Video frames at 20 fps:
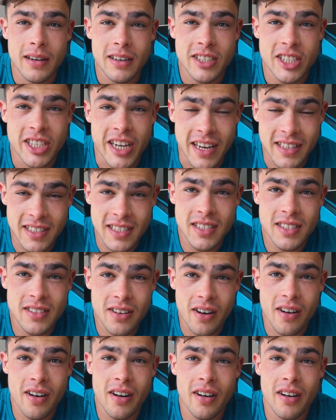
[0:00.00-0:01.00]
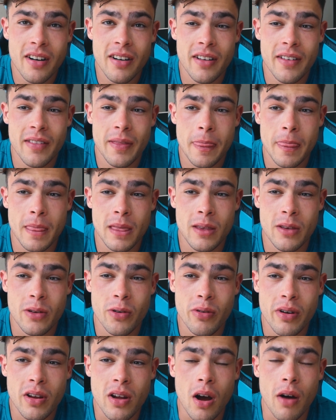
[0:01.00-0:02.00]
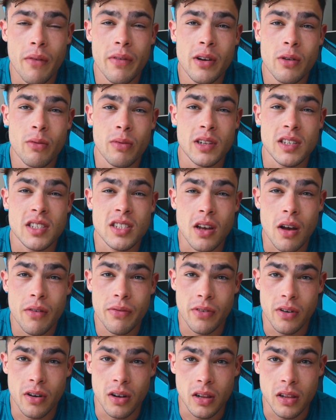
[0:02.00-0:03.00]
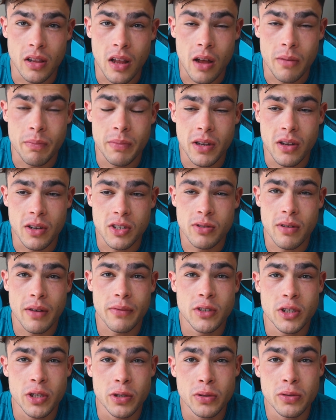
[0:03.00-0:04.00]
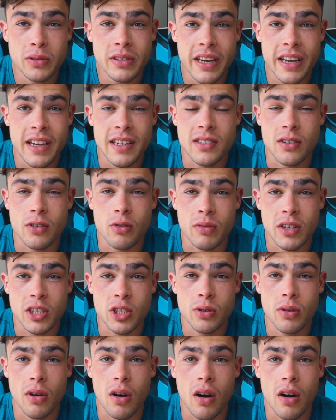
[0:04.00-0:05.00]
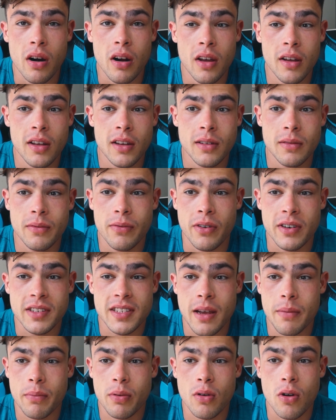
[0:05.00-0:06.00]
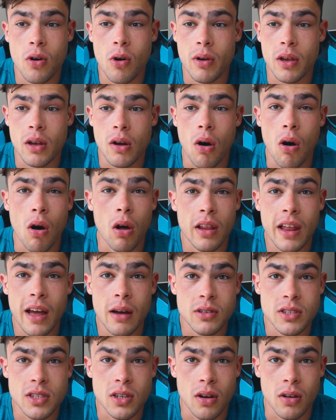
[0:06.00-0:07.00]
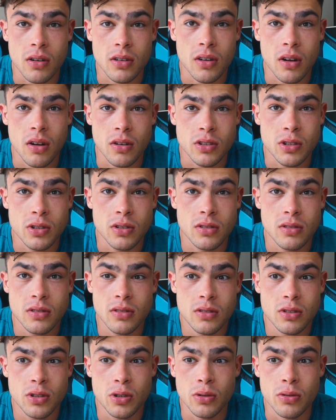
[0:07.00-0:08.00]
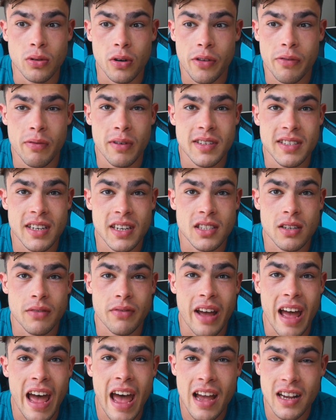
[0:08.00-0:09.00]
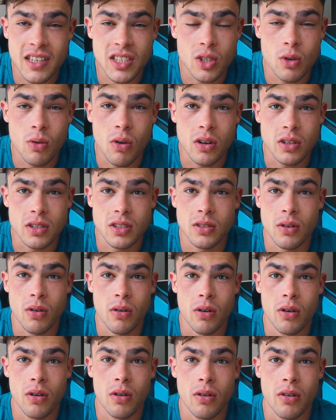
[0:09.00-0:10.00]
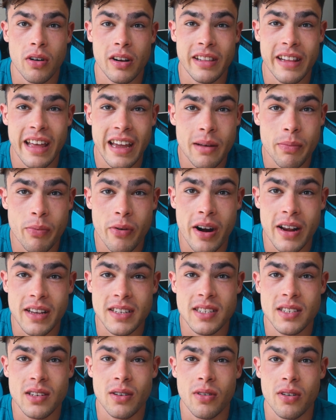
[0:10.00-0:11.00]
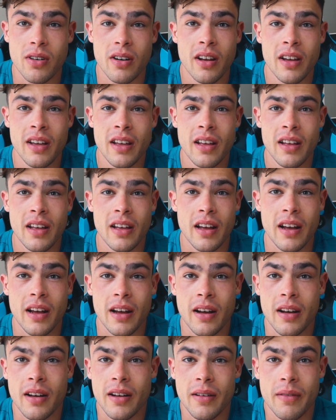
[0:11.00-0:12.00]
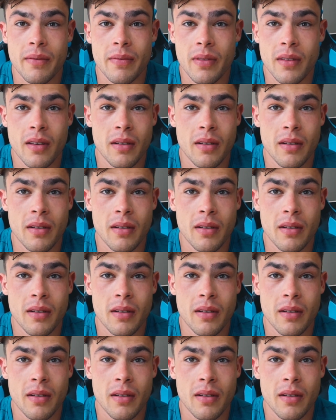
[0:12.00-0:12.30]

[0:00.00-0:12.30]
chances are your recovery will suffer a lot, because you have 2 days on which you are, for example, going all out on 2 or 3 sets of a hack squat or a leg press or a